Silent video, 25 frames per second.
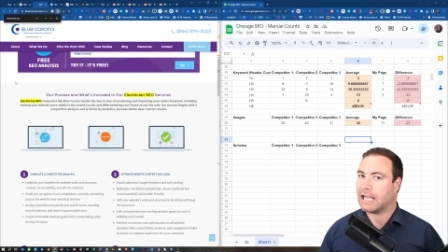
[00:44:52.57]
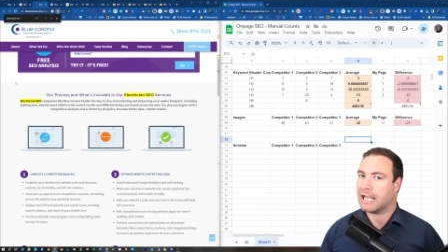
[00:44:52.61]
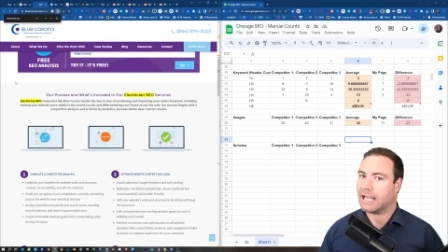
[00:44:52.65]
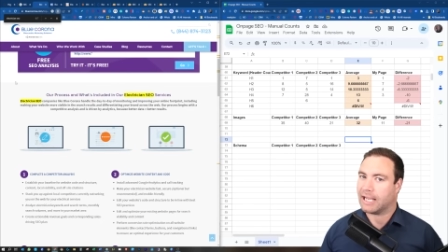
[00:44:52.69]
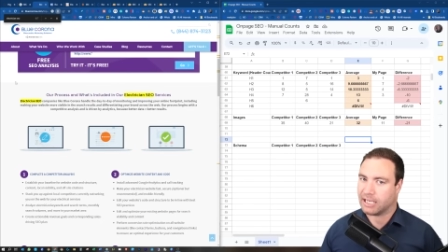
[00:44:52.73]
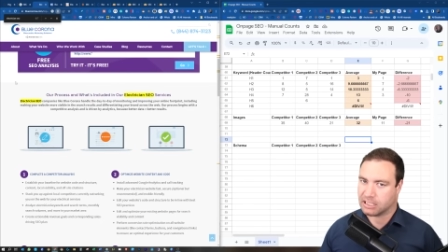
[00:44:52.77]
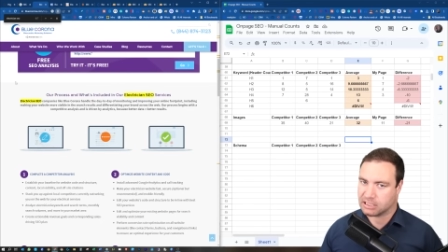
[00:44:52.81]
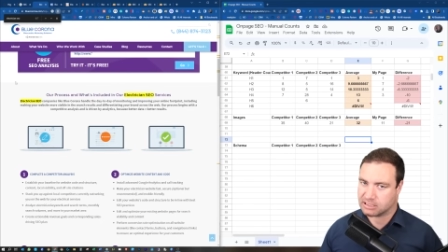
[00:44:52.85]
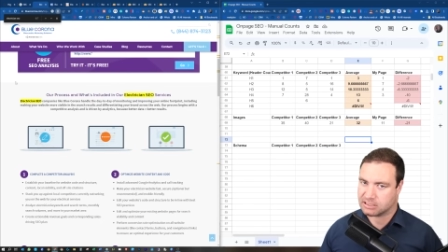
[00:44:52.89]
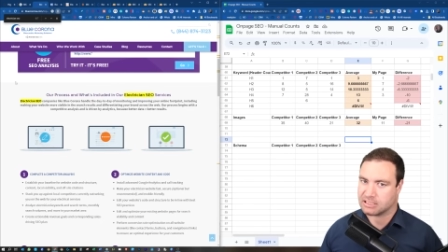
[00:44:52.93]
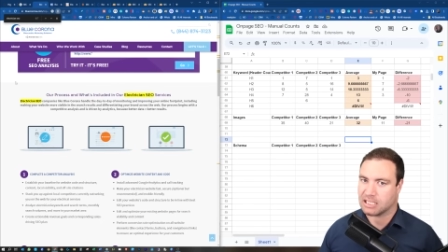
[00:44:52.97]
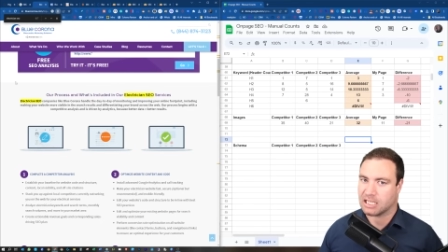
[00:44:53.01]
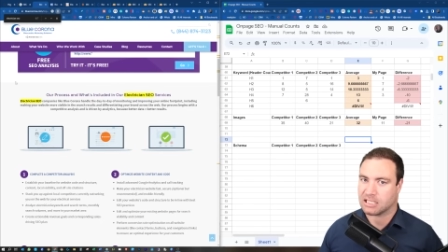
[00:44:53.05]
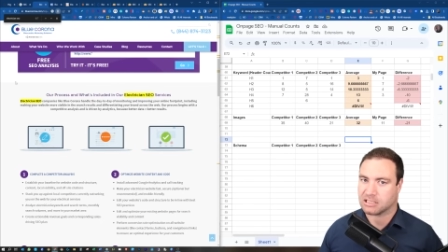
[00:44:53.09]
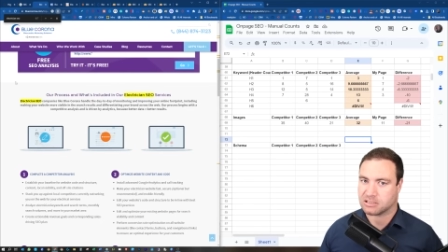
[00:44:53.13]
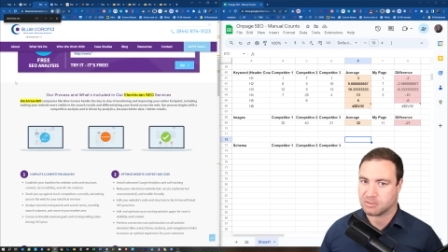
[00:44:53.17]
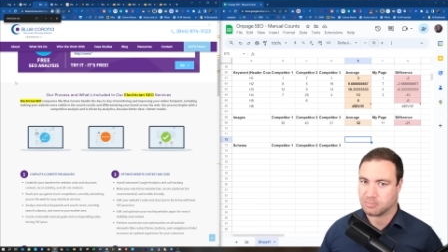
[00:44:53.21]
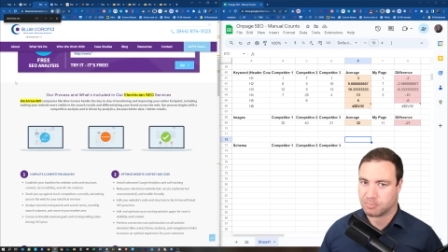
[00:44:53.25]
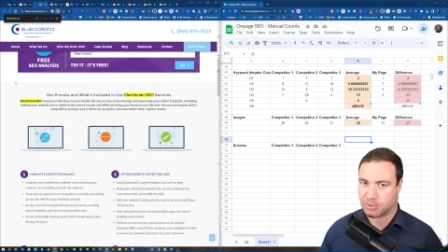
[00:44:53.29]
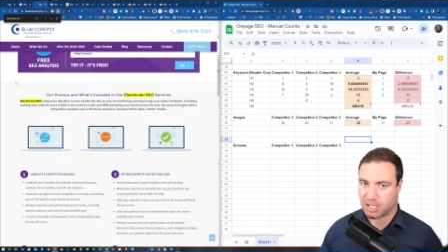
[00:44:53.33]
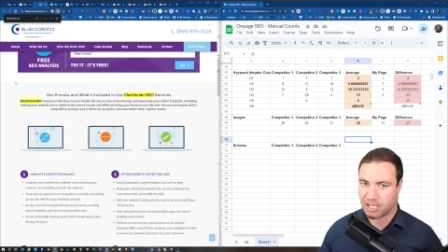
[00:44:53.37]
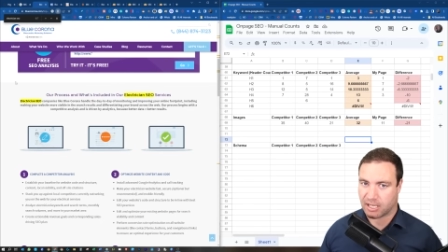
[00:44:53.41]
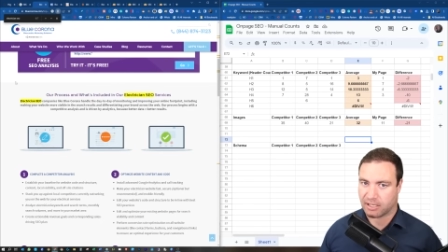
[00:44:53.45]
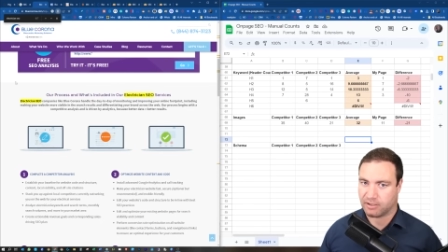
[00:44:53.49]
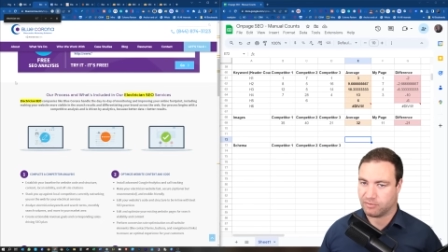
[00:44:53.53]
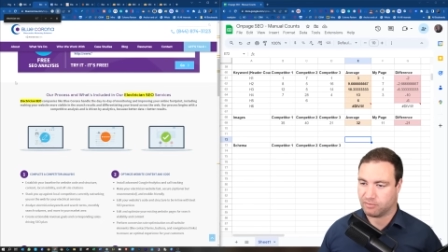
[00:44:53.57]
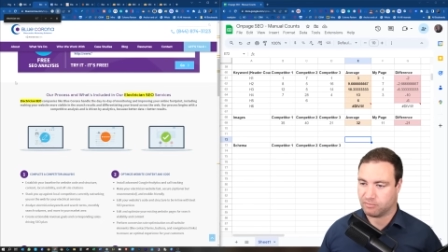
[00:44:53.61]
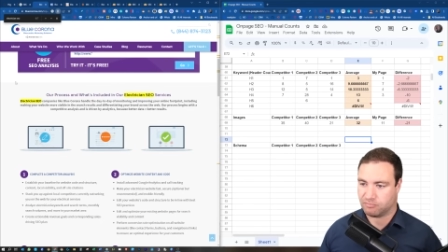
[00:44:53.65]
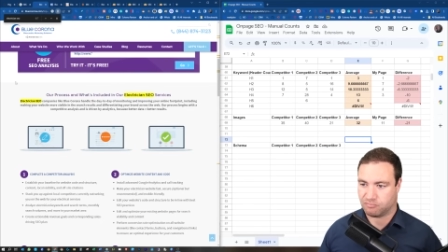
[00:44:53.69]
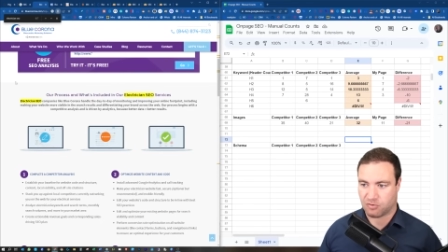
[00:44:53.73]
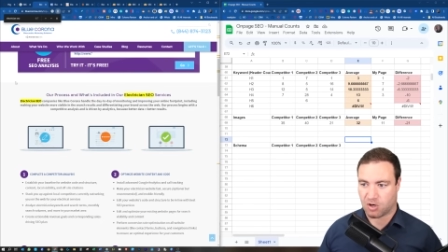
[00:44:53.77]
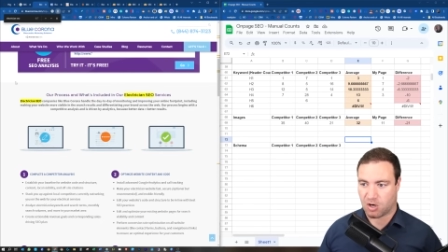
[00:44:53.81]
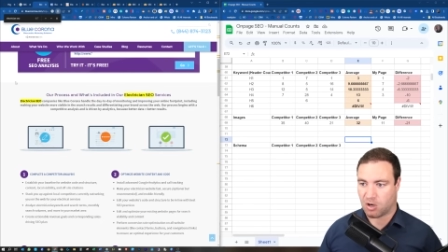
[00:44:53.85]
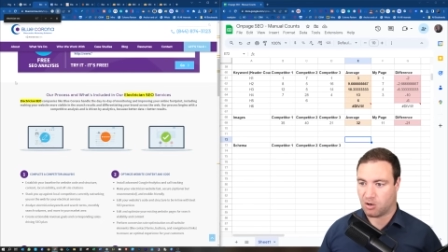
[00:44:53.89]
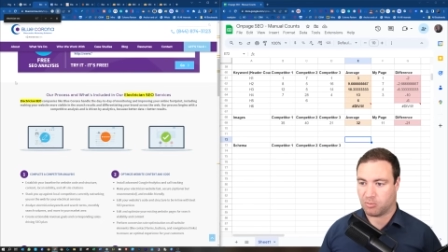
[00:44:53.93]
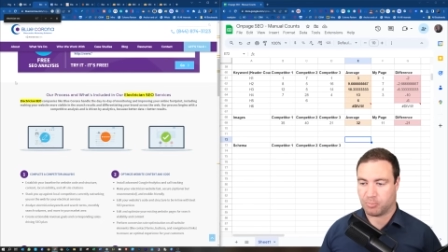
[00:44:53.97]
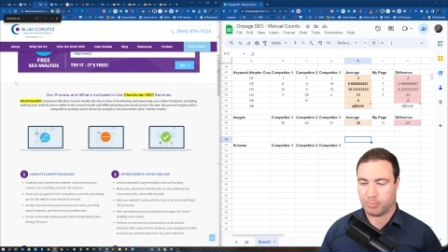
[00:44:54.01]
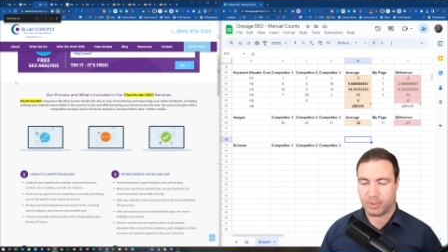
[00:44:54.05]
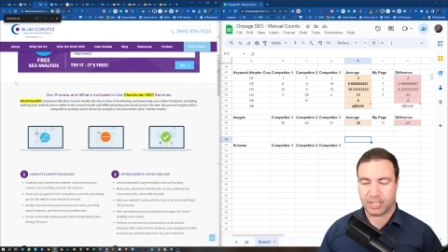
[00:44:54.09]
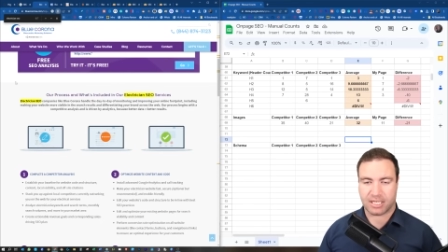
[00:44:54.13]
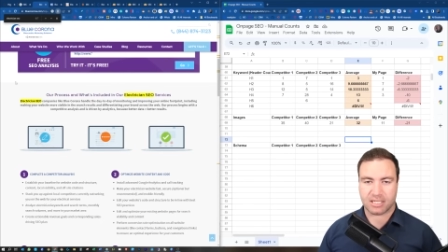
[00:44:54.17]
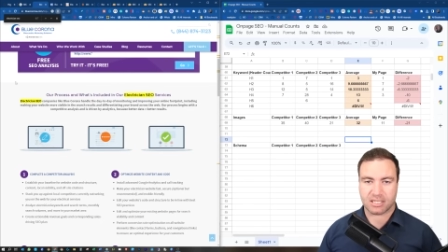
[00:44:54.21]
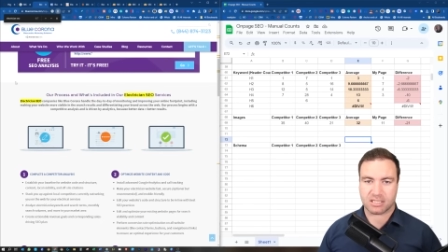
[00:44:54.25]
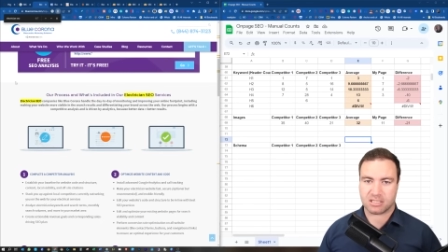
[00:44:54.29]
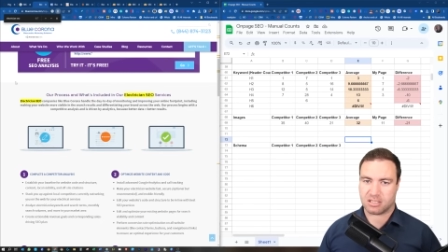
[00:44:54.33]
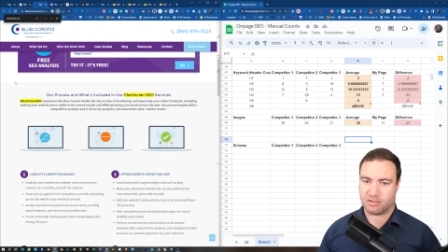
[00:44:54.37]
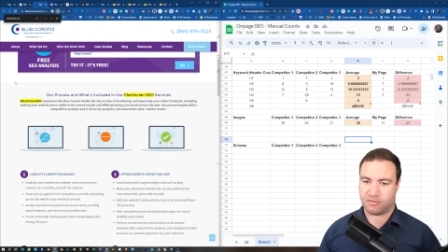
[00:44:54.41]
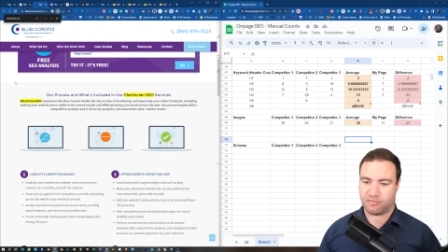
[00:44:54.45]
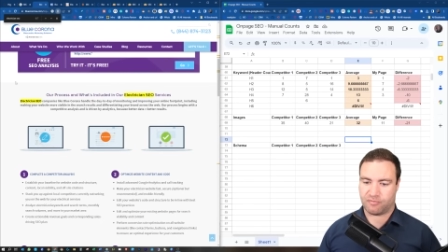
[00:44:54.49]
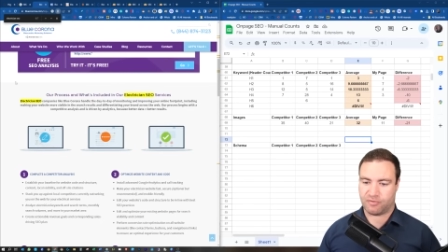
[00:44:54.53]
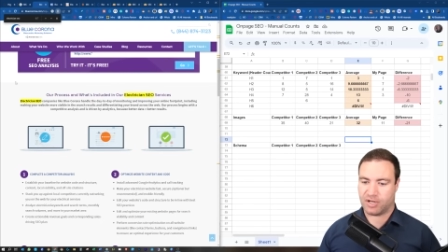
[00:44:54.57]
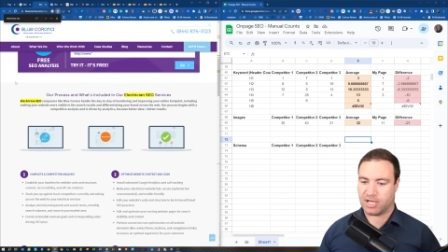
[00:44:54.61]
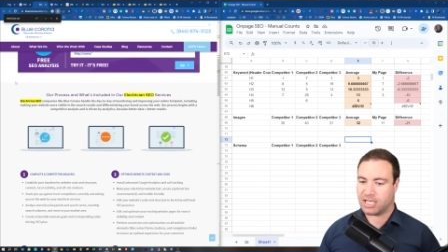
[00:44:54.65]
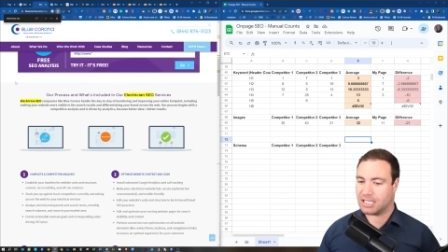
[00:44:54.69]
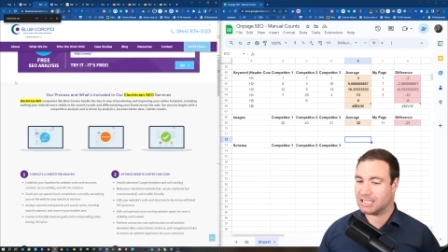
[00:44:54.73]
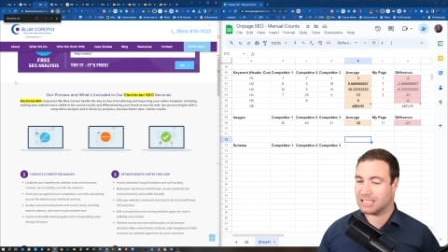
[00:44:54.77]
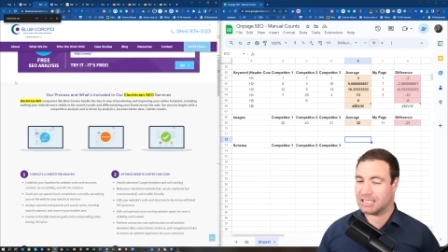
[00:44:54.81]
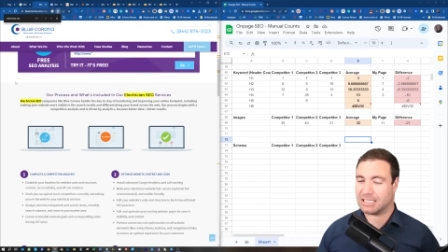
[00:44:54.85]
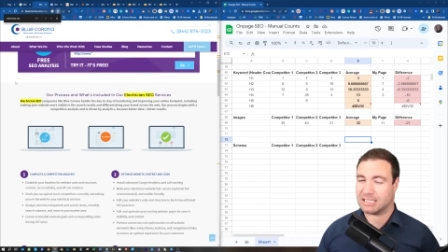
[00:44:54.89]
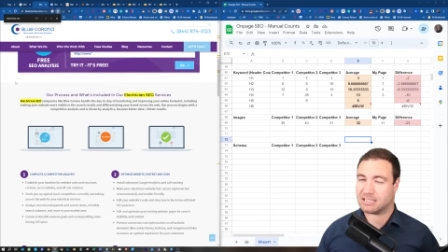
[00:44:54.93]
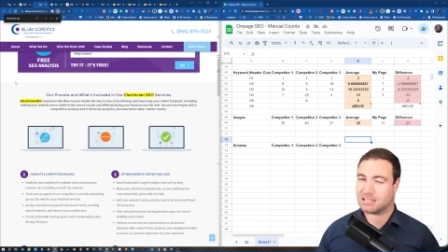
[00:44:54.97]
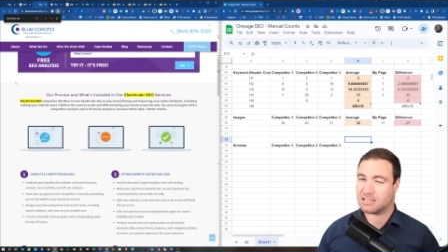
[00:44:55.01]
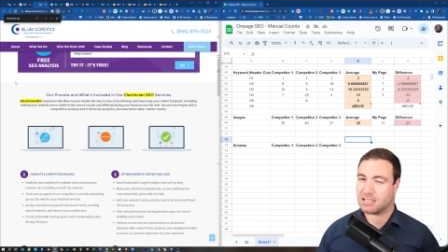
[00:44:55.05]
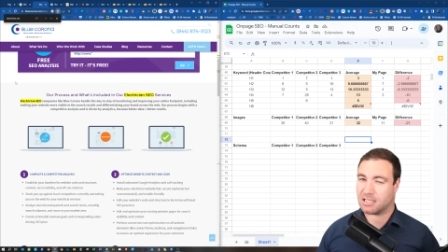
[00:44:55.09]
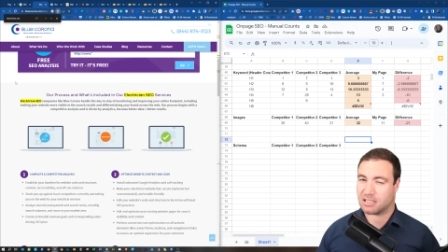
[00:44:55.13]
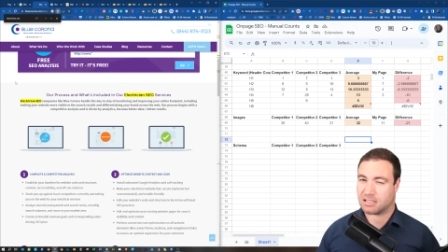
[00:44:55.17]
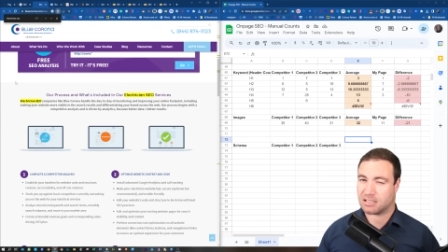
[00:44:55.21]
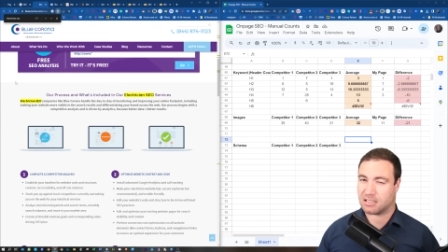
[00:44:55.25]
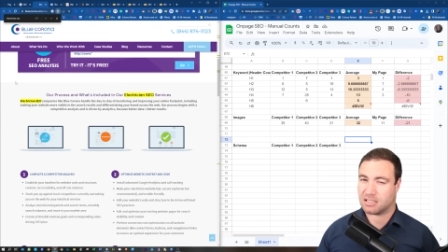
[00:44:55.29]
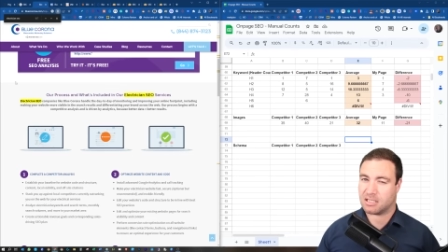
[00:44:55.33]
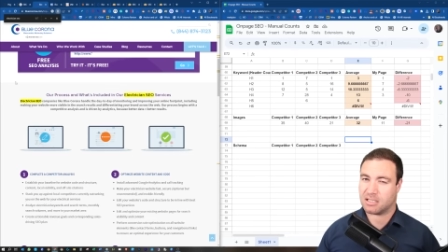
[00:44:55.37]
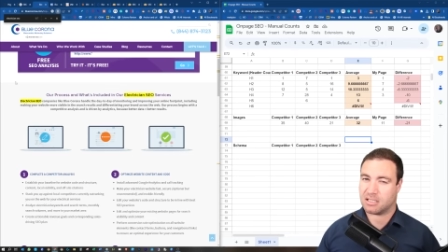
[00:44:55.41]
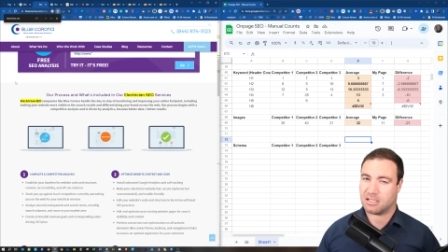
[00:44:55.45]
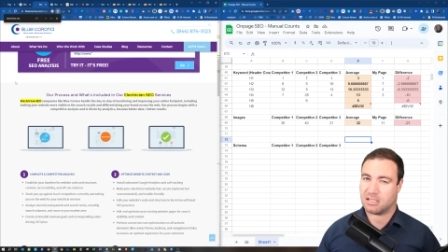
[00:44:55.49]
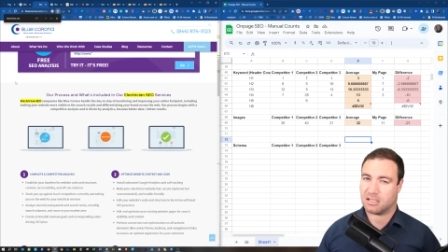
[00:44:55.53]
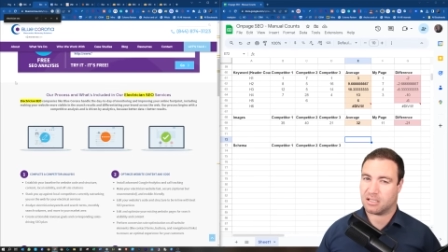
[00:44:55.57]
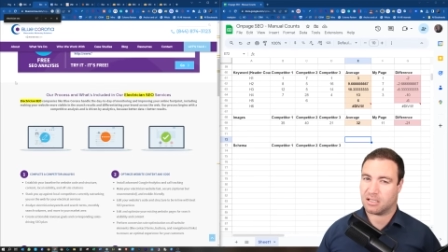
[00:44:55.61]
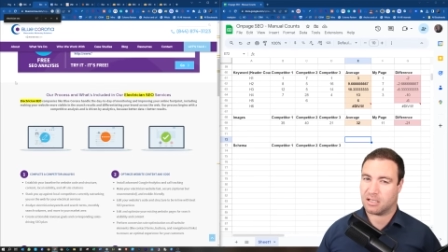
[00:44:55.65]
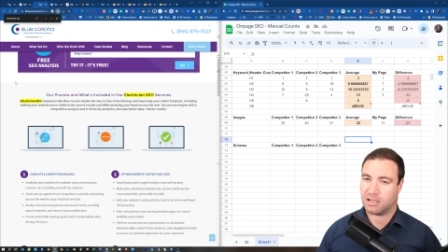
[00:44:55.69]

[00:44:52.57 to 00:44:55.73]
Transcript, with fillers: it starts to play a role because realistically,